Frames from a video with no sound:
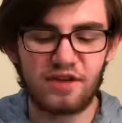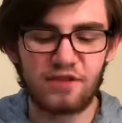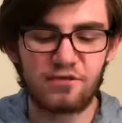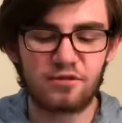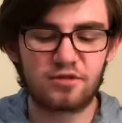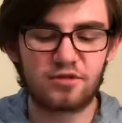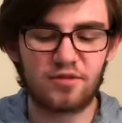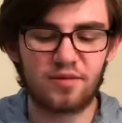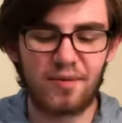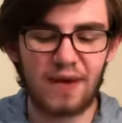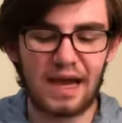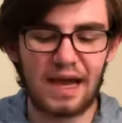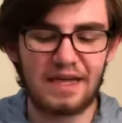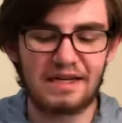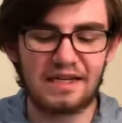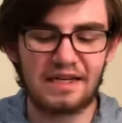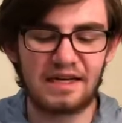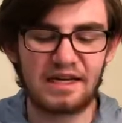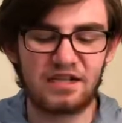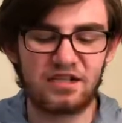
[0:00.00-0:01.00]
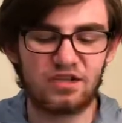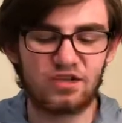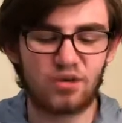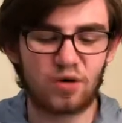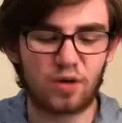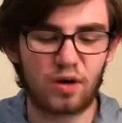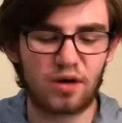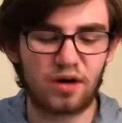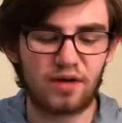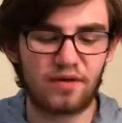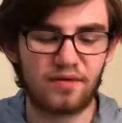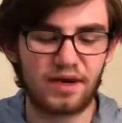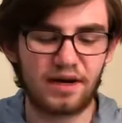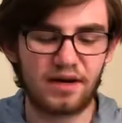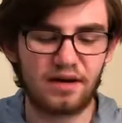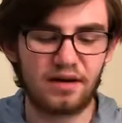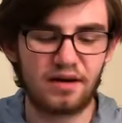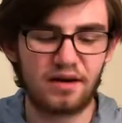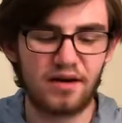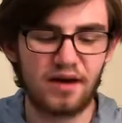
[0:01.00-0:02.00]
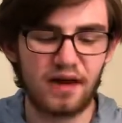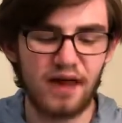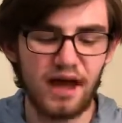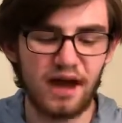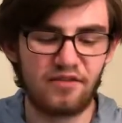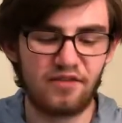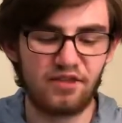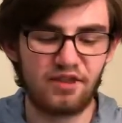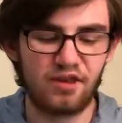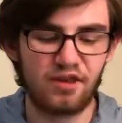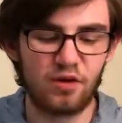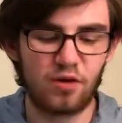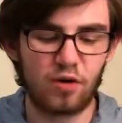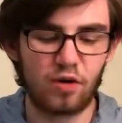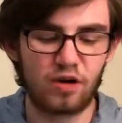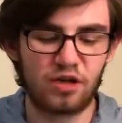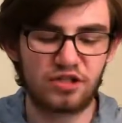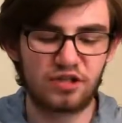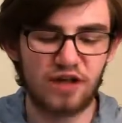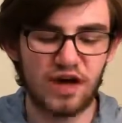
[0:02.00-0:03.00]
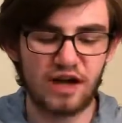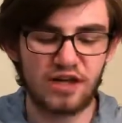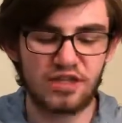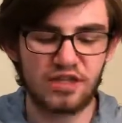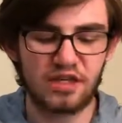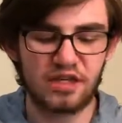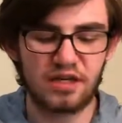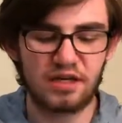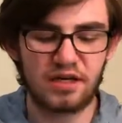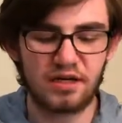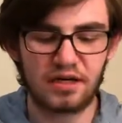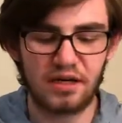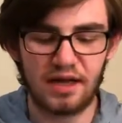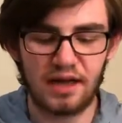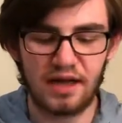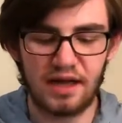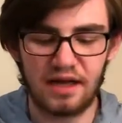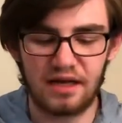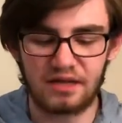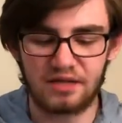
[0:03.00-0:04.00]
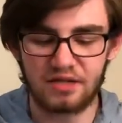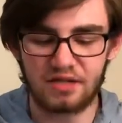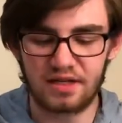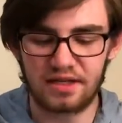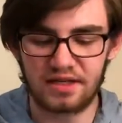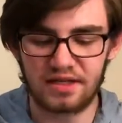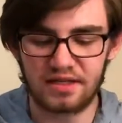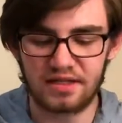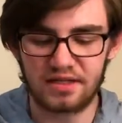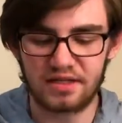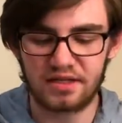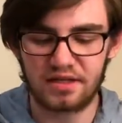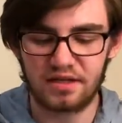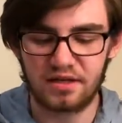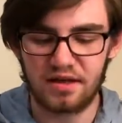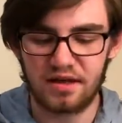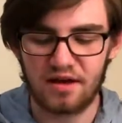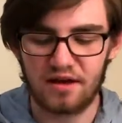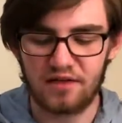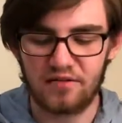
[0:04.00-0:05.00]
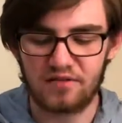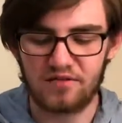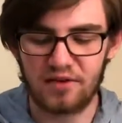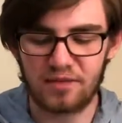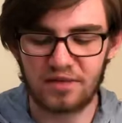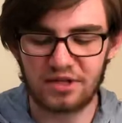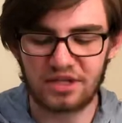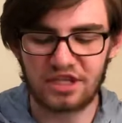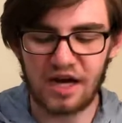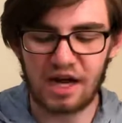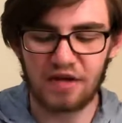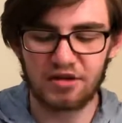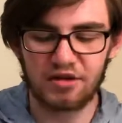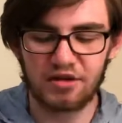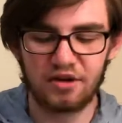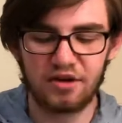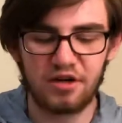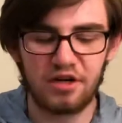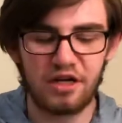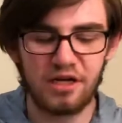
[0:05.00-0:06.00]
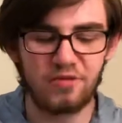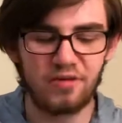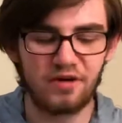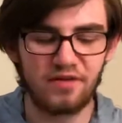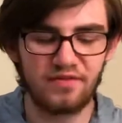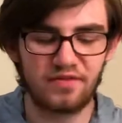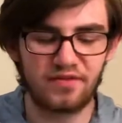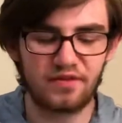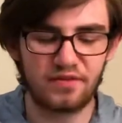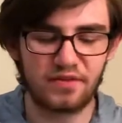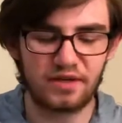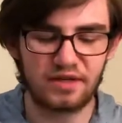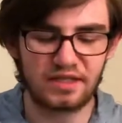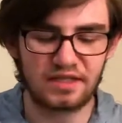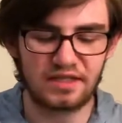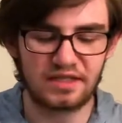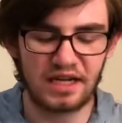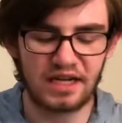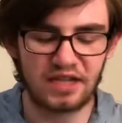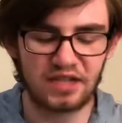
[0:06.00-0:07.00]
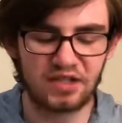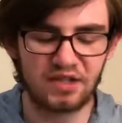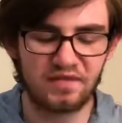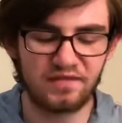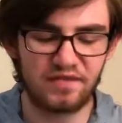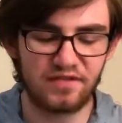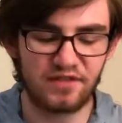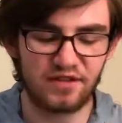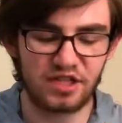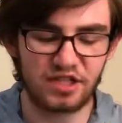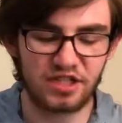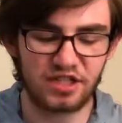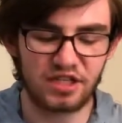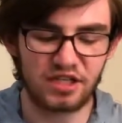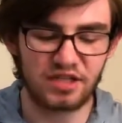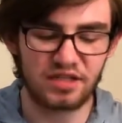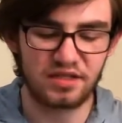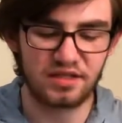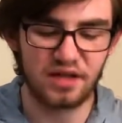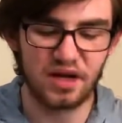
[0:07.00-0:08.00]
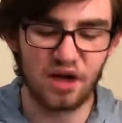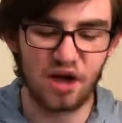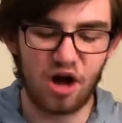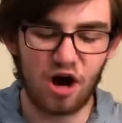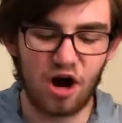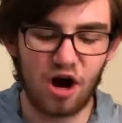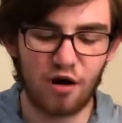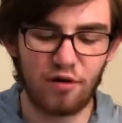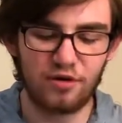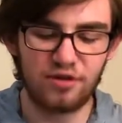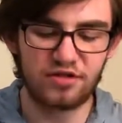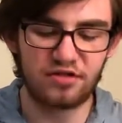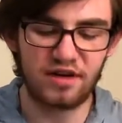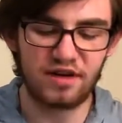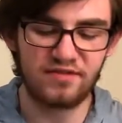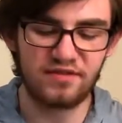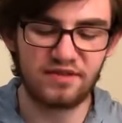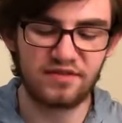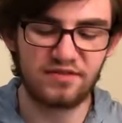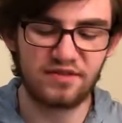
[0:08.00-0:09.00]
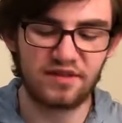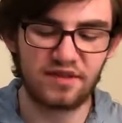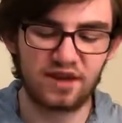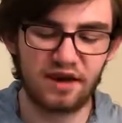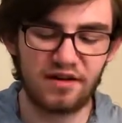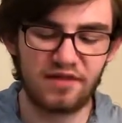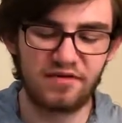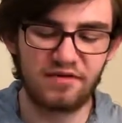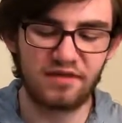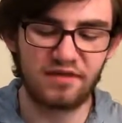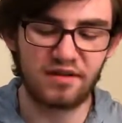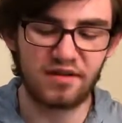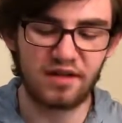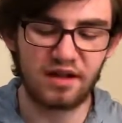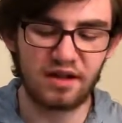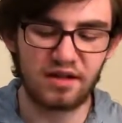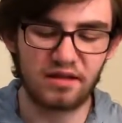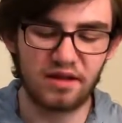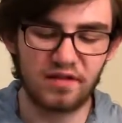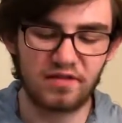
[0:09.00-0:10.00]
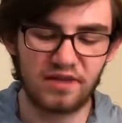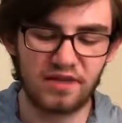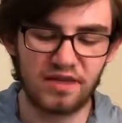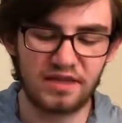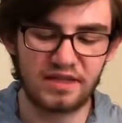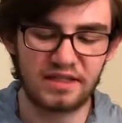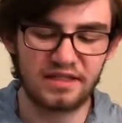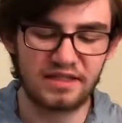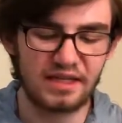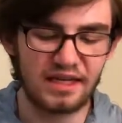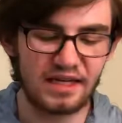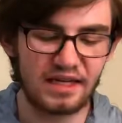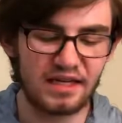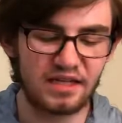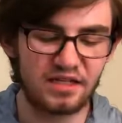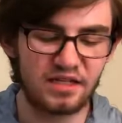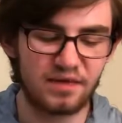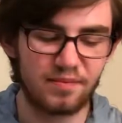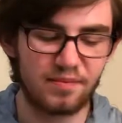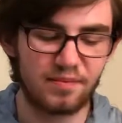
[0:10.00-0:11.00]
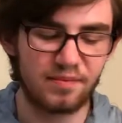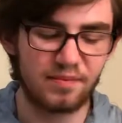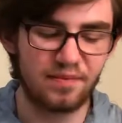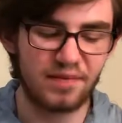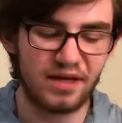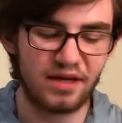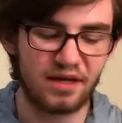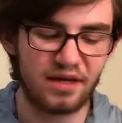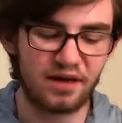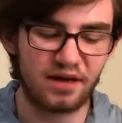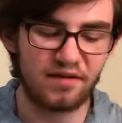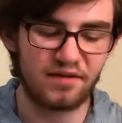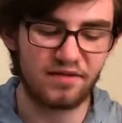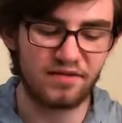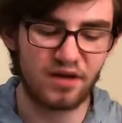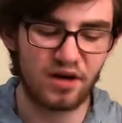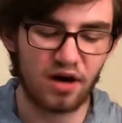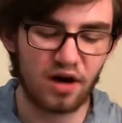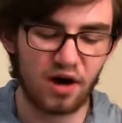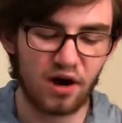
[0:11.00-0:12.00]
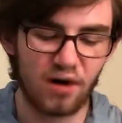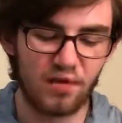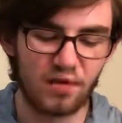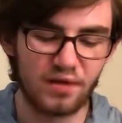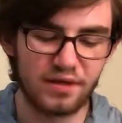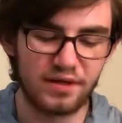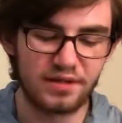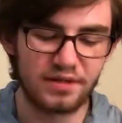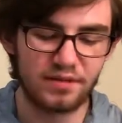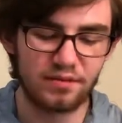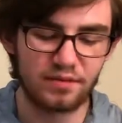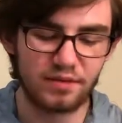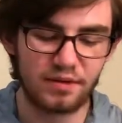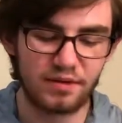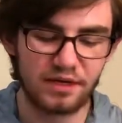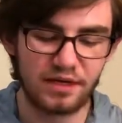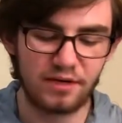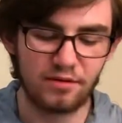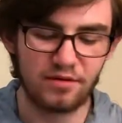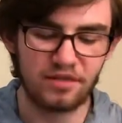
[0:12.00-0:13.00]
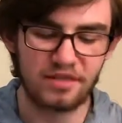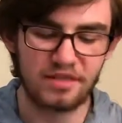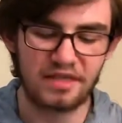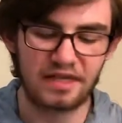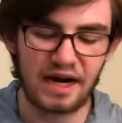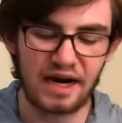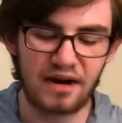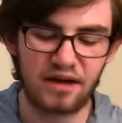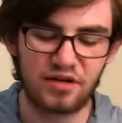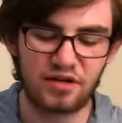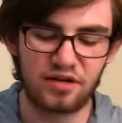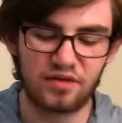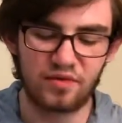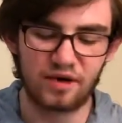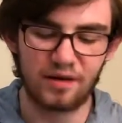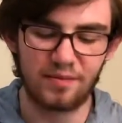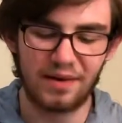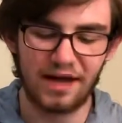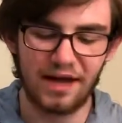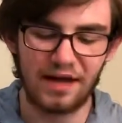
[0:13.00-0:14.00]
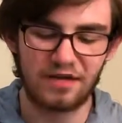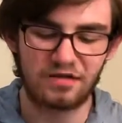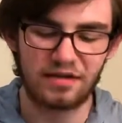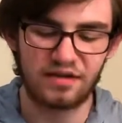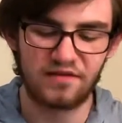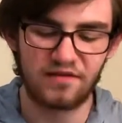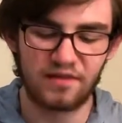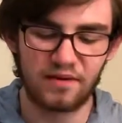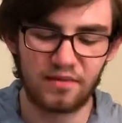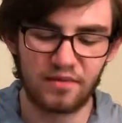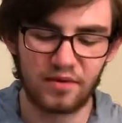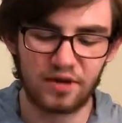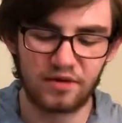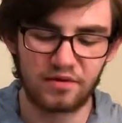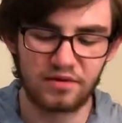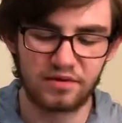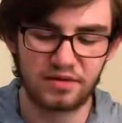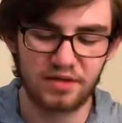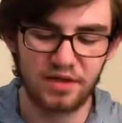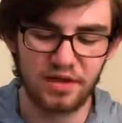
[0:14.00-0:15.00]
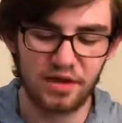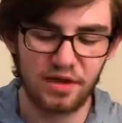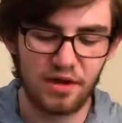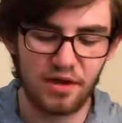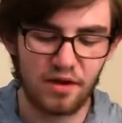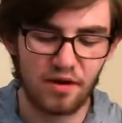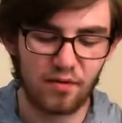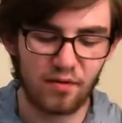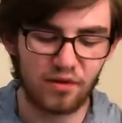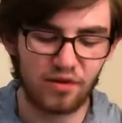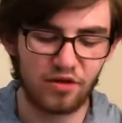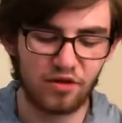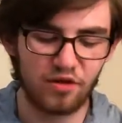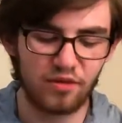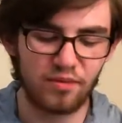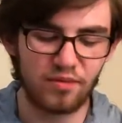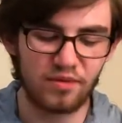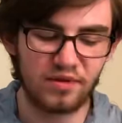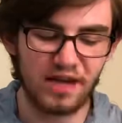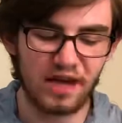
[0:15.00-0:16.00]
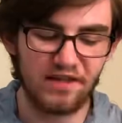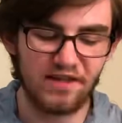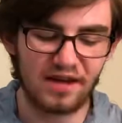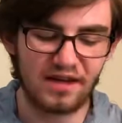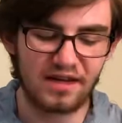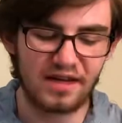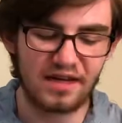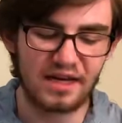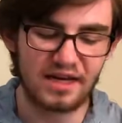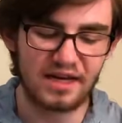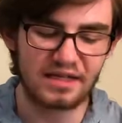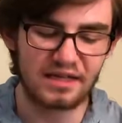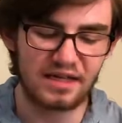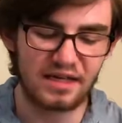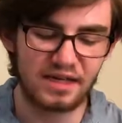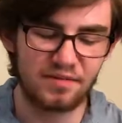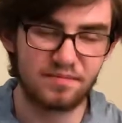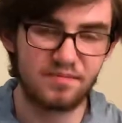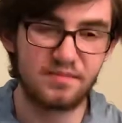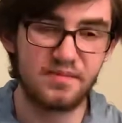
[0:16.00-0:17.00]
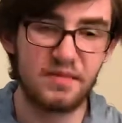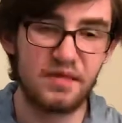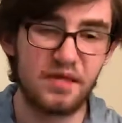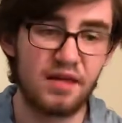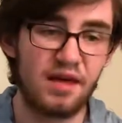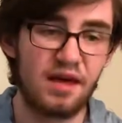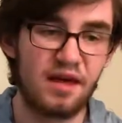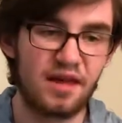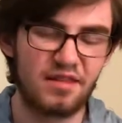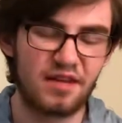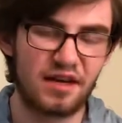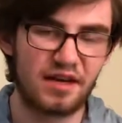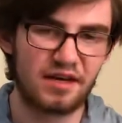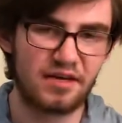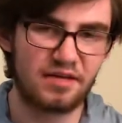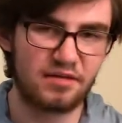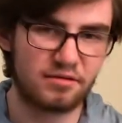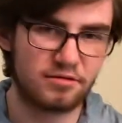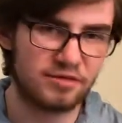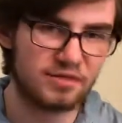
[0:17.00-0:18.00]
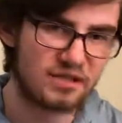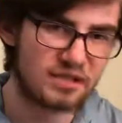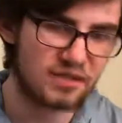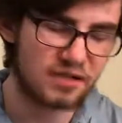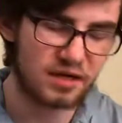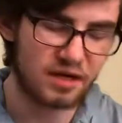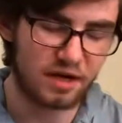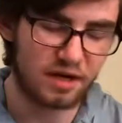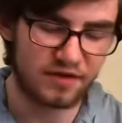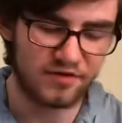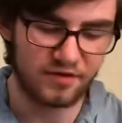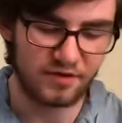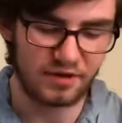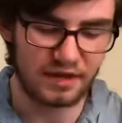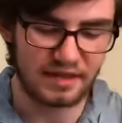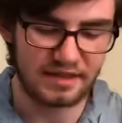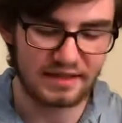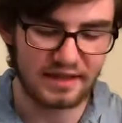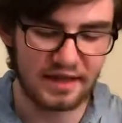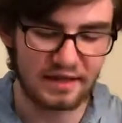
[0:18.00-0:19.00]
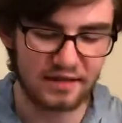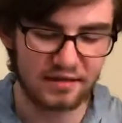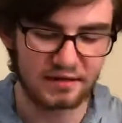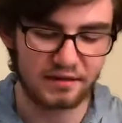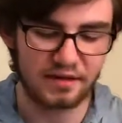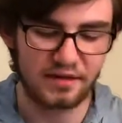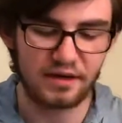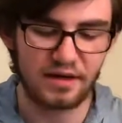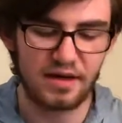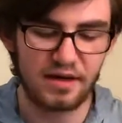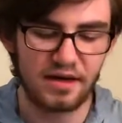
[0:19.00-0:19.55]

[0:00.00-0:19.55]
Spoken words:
was romantic in his short career. Everything wore a tragic interest. From his childhood, he moved through a succession of afflictions, always craving for love, loving and seeking to be loved. Always he was desired to reap hatred from those with whom life had connected him." And then I cut a few lines out, and